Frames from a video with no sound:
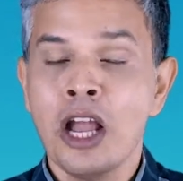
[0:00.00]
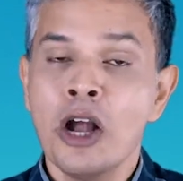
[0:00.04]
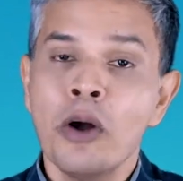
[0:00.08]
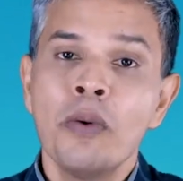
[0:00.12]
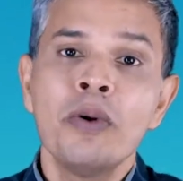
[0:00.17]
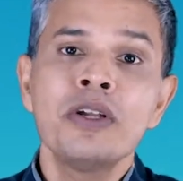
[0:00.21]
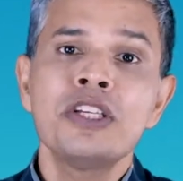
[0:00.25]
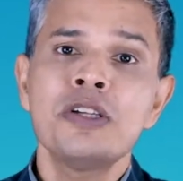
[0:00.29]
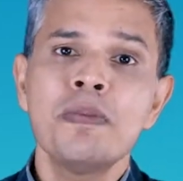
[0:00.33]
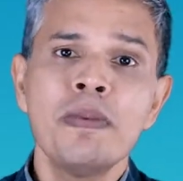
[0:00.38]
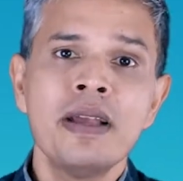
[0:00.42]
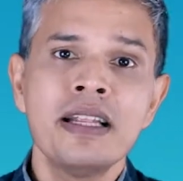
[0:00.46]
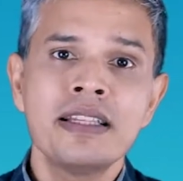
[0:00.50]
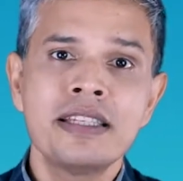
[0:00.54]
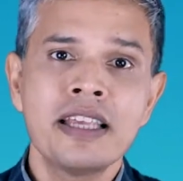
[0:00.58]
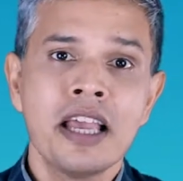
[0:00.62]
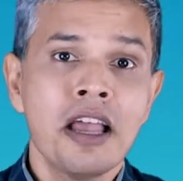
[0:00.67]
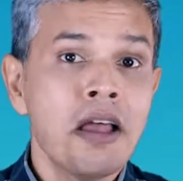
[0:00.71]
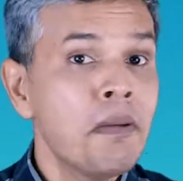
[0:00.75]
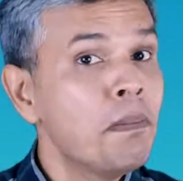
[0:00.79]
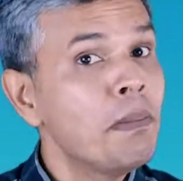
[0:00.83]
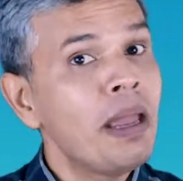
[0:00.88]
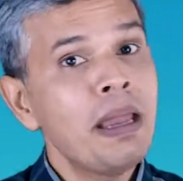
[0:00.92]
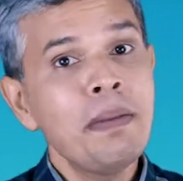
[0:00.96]
which means
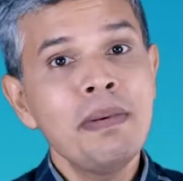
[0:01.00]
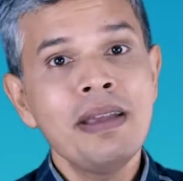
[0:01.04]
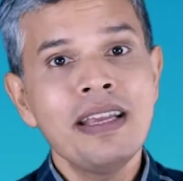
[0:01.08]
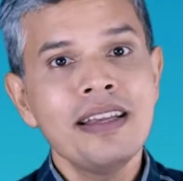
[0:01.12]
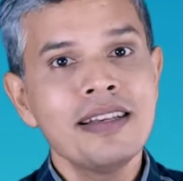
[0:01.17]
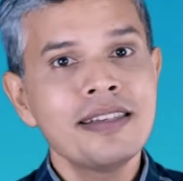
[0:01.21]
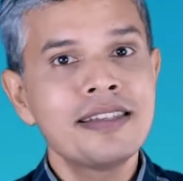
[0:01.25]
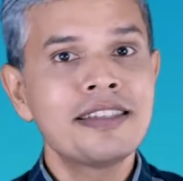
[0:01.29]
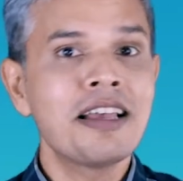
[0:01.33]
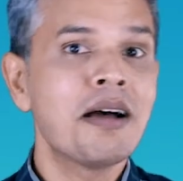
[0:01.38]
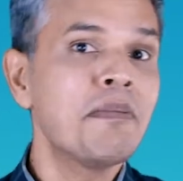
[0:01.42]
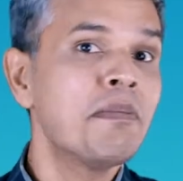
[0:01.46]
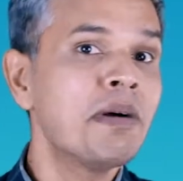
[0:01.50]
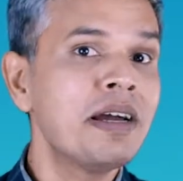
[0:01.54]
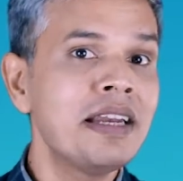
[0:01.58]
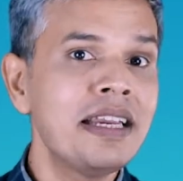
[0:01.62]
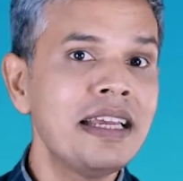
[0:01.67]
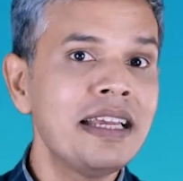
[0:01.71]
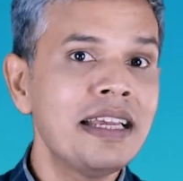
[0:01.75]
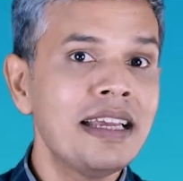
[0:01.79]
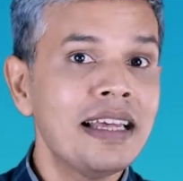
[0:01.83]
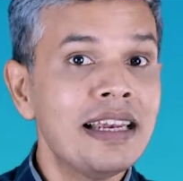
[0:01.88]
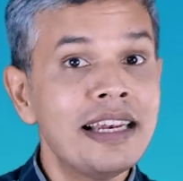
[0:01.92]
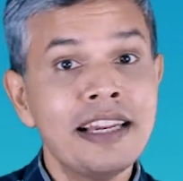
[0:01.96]
maybe
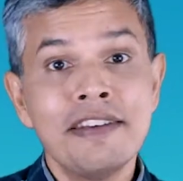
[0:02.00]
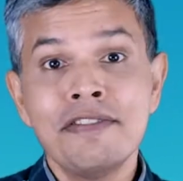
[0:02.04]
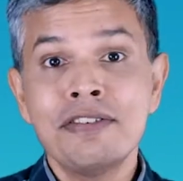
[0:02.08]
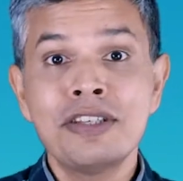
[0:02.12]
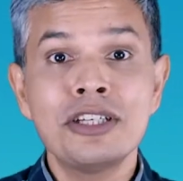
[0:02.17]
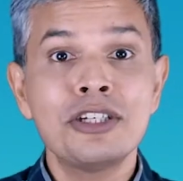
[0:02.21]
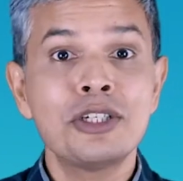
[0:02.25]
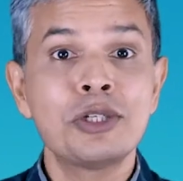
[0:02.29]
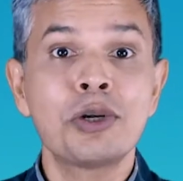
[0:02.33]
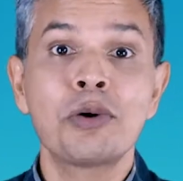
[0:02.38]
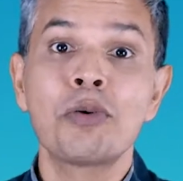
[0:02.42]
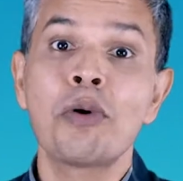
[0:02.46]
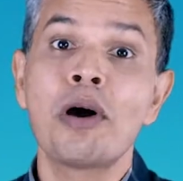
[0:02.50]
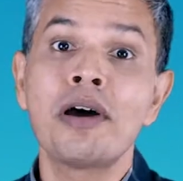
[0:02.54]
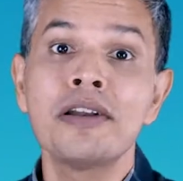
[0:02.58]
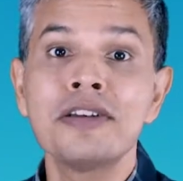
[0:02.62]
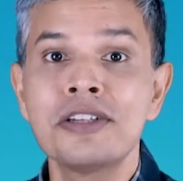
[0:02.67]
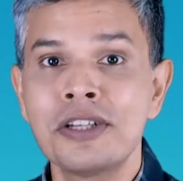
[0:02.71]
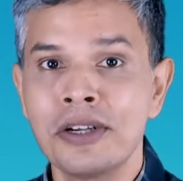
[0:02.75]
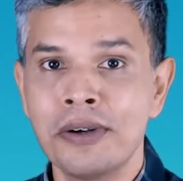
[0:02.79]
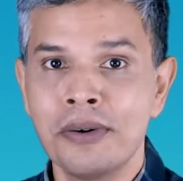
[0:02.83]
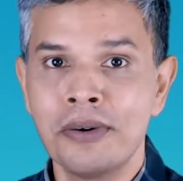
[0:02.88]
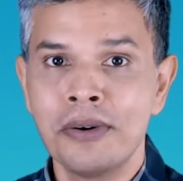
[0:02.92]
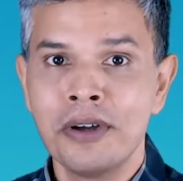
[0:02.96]
somebody lives in
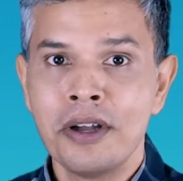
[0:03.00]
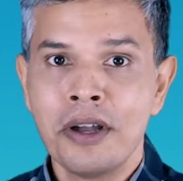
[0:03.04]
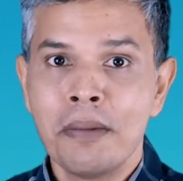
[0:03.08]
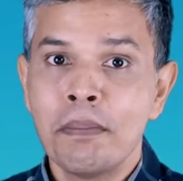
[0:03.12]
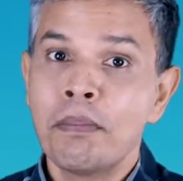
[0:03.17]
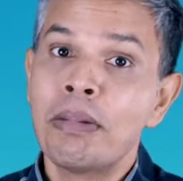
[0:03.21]
Toronto,